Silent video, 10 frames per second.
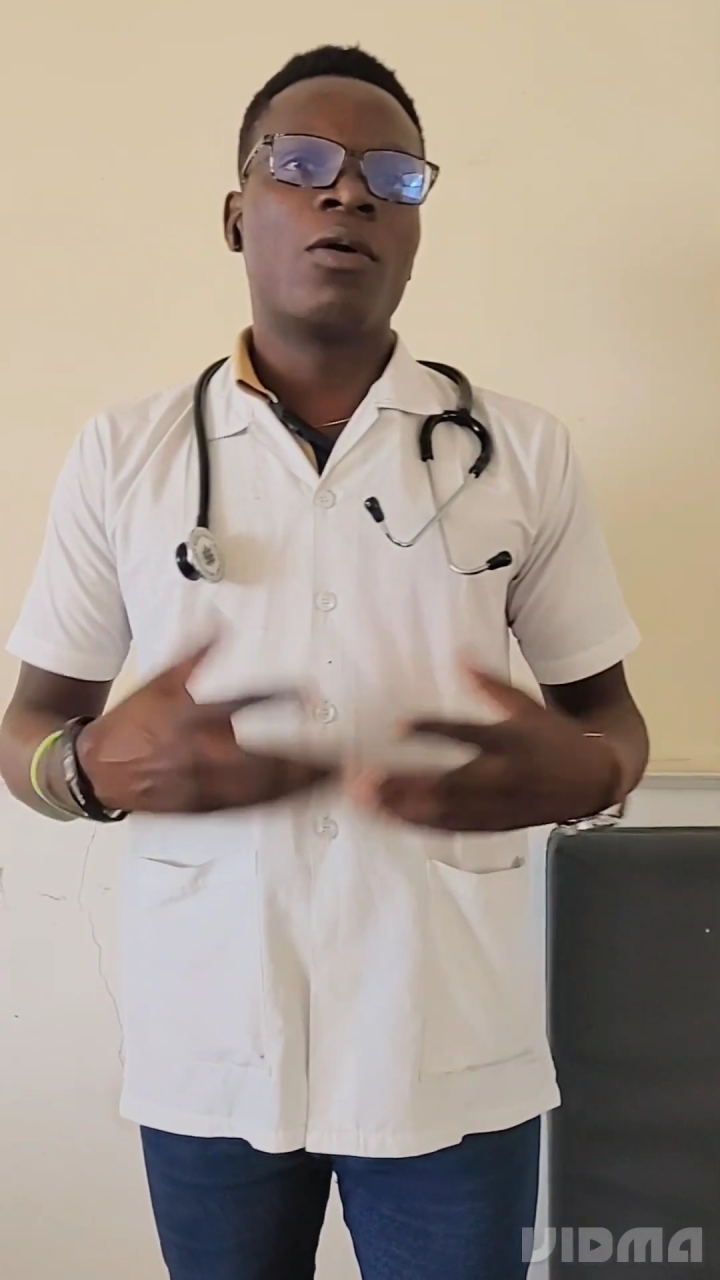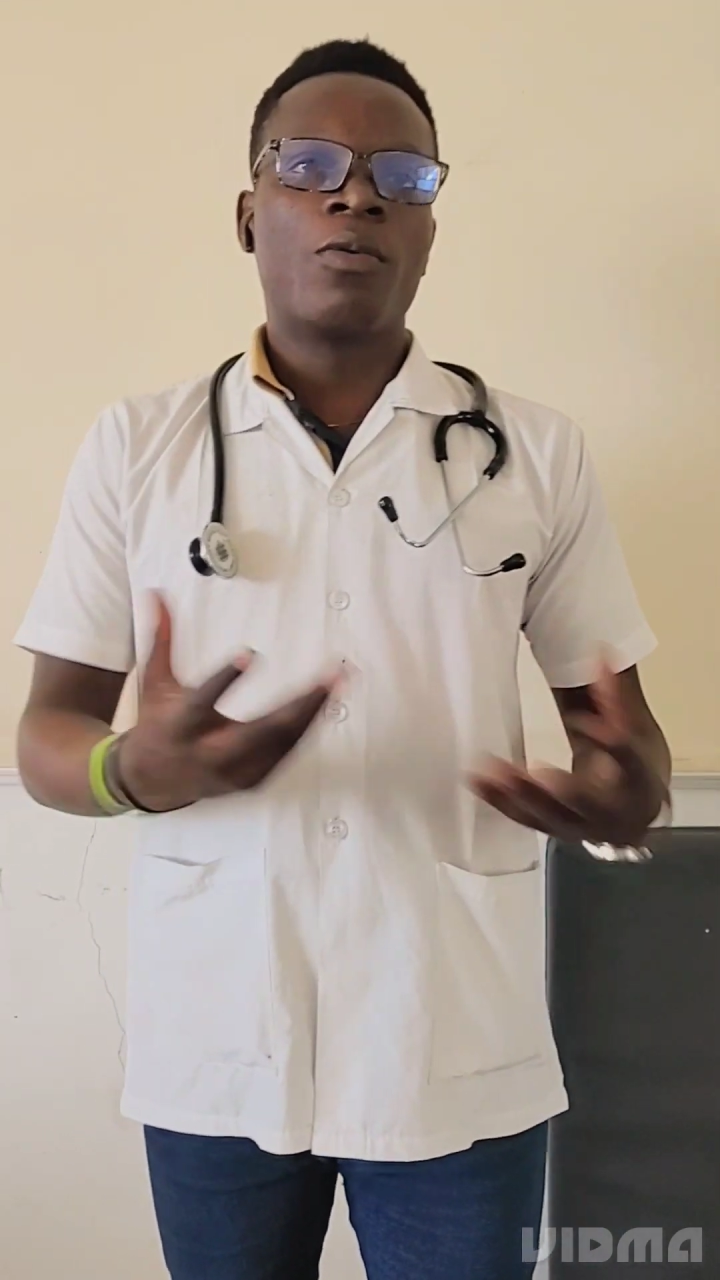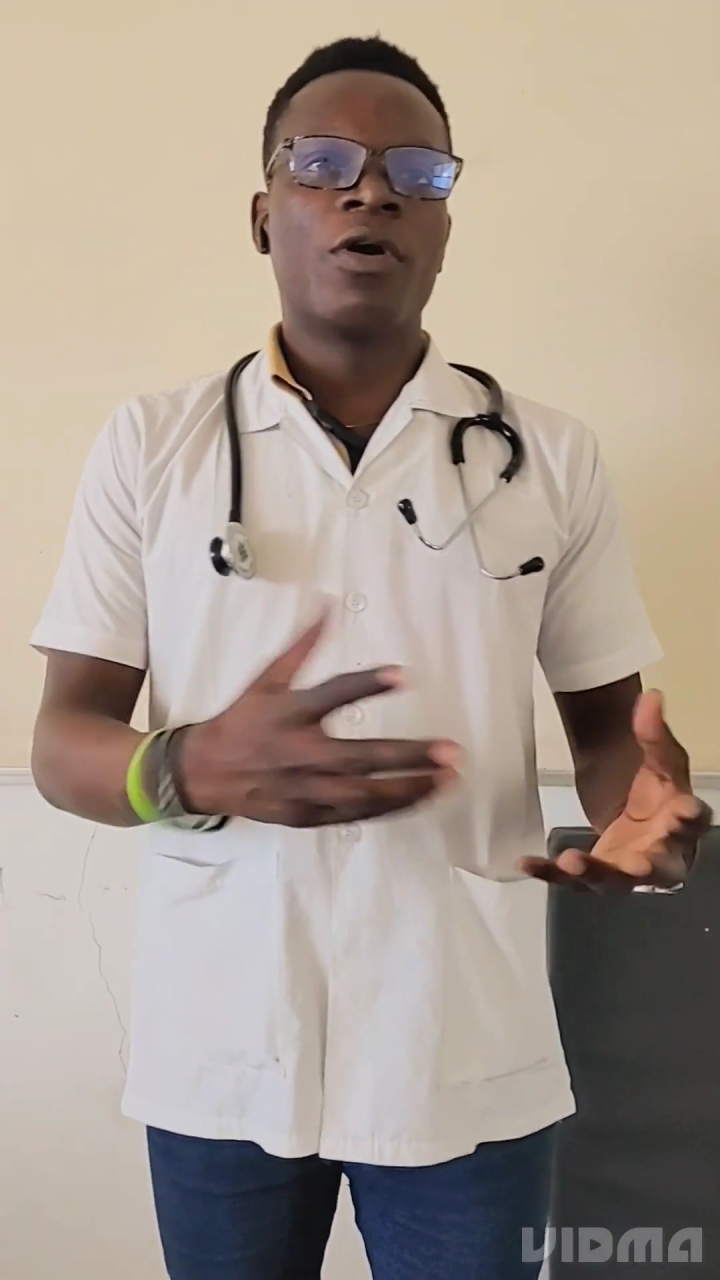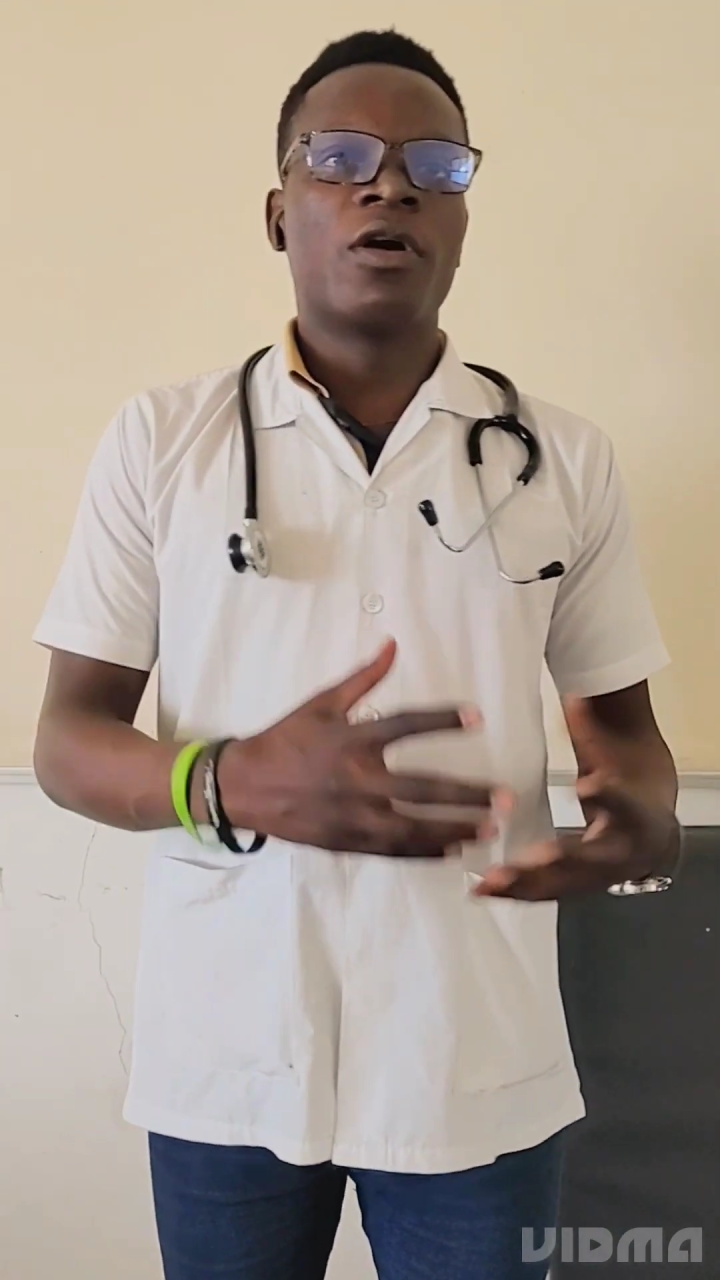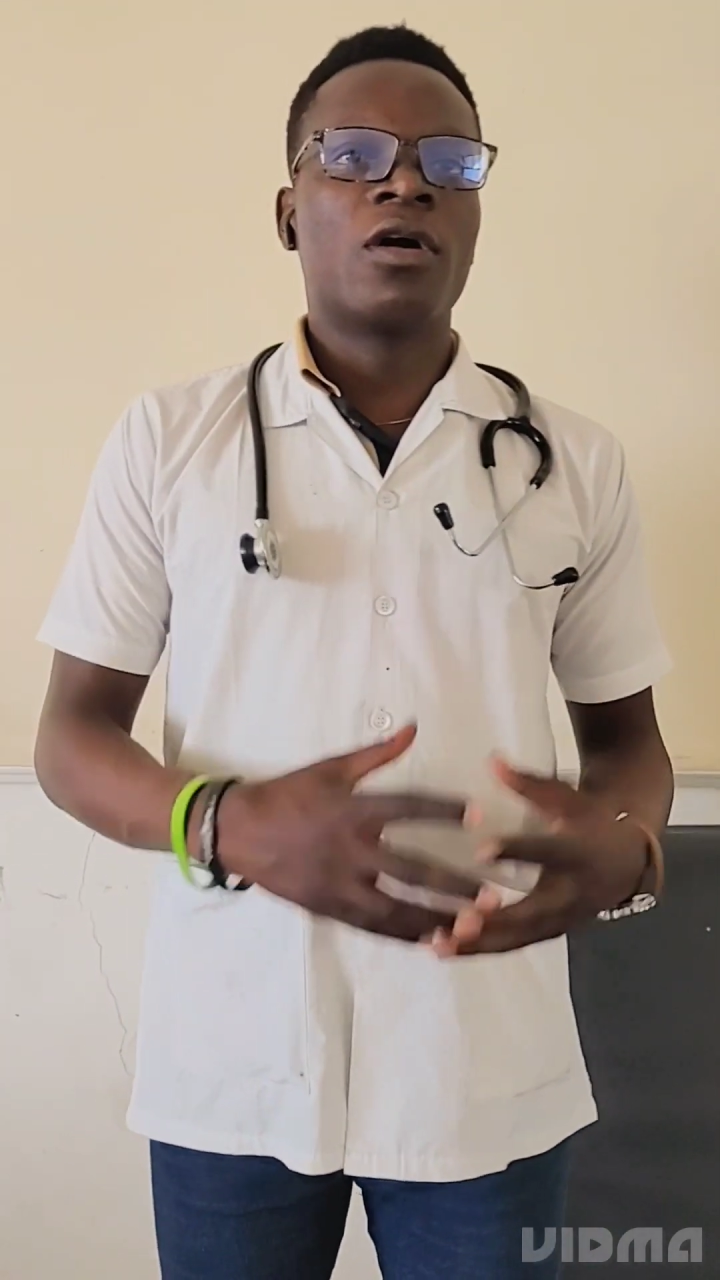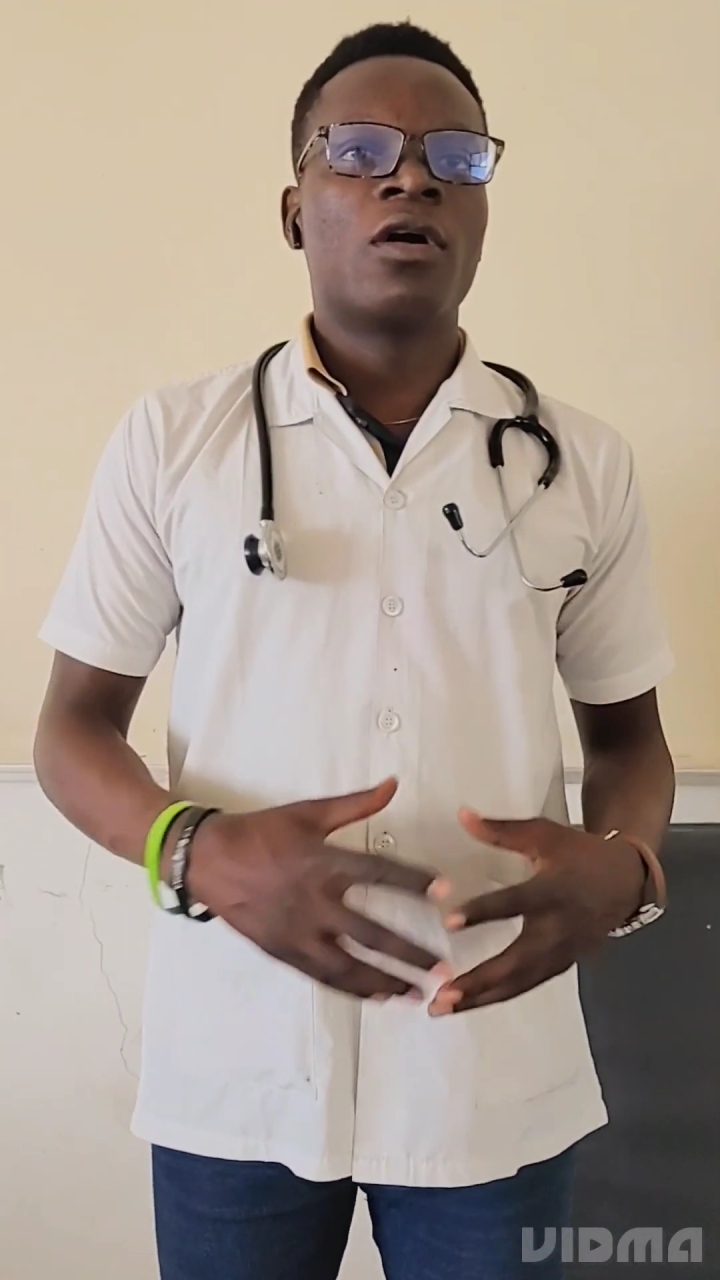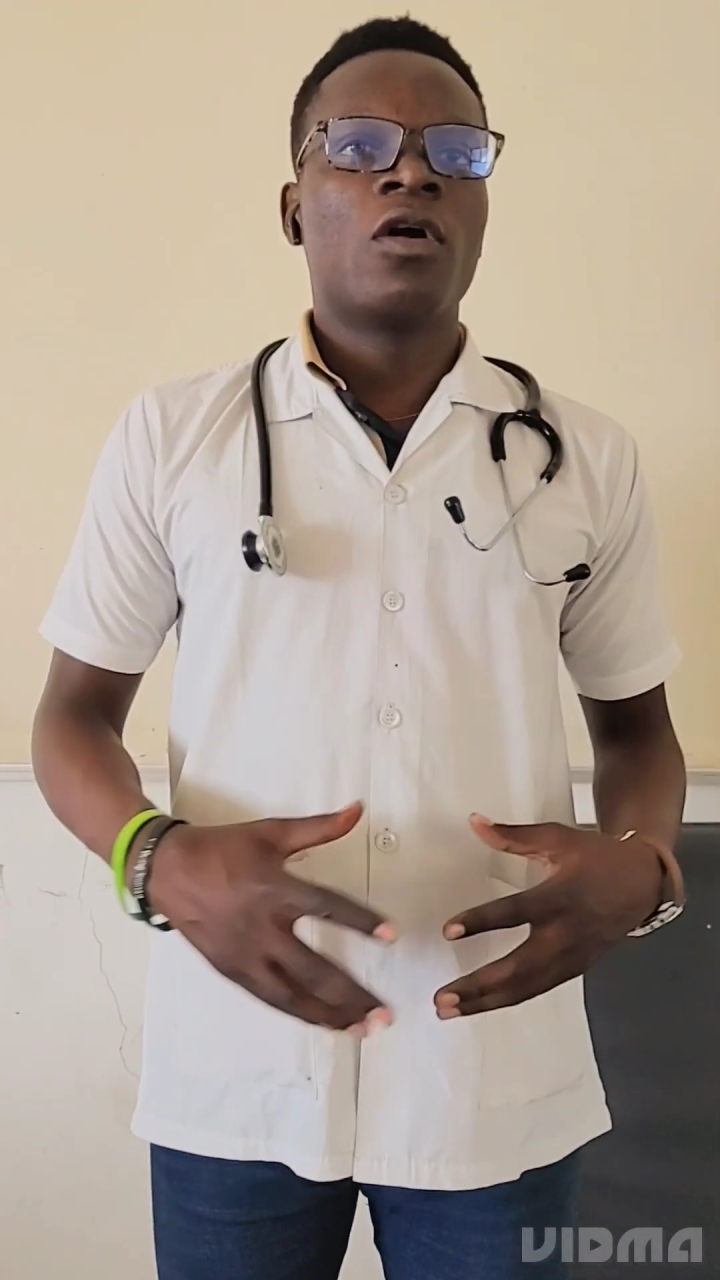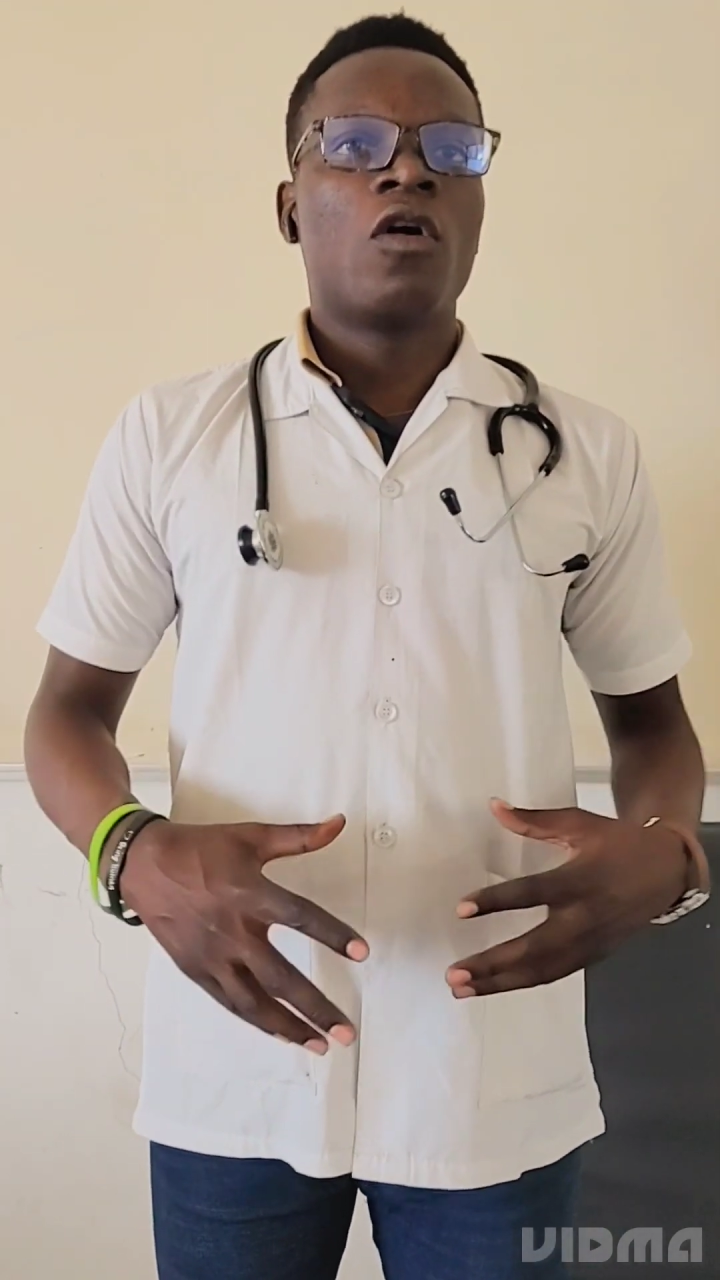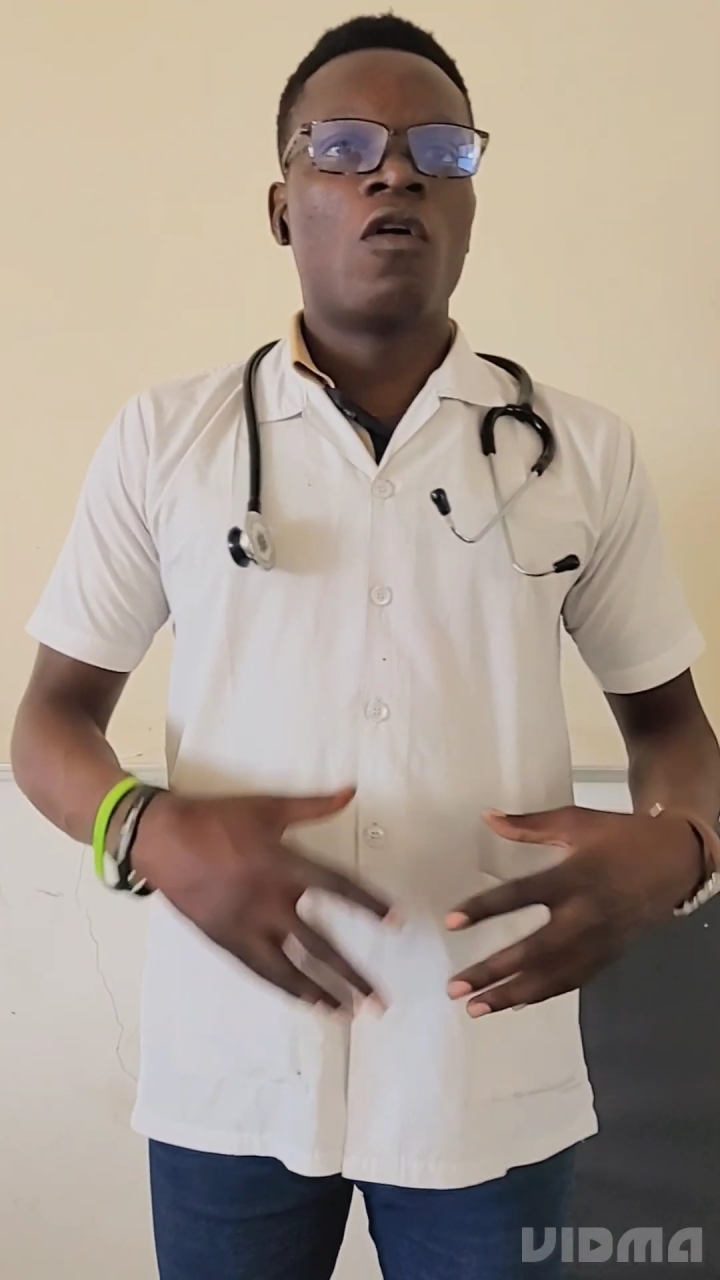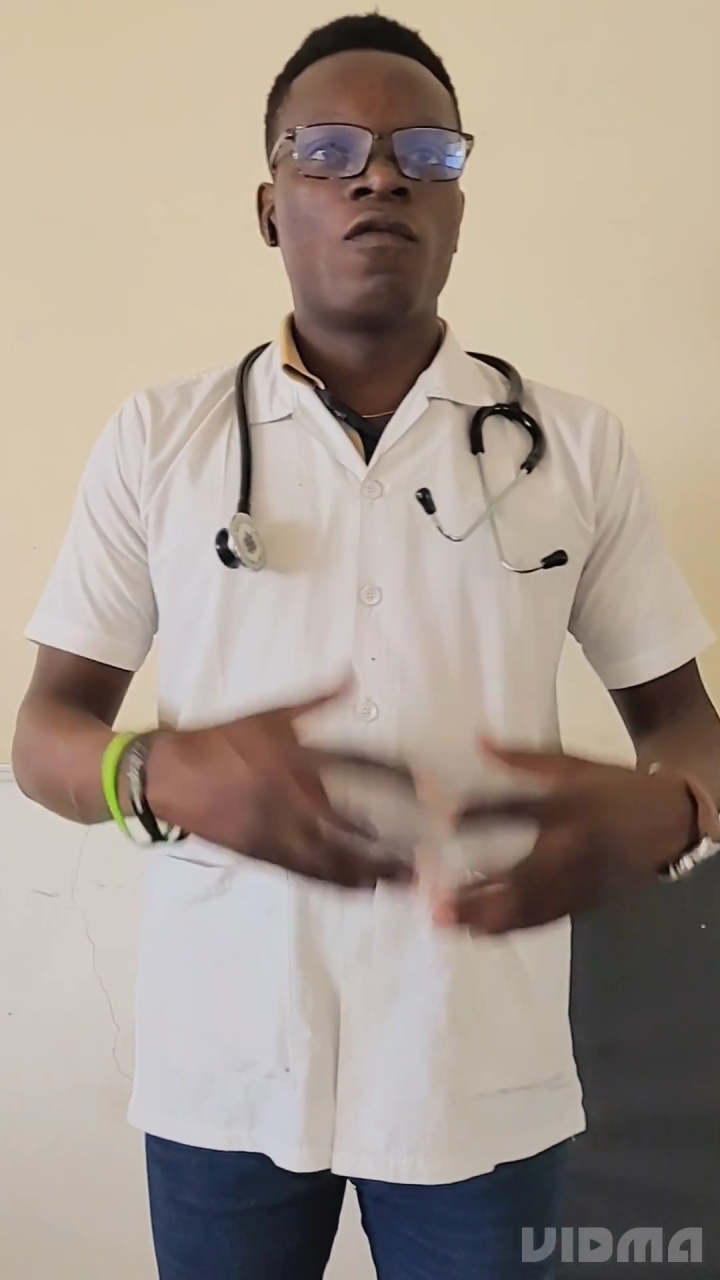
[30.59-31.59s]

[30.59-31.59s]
aware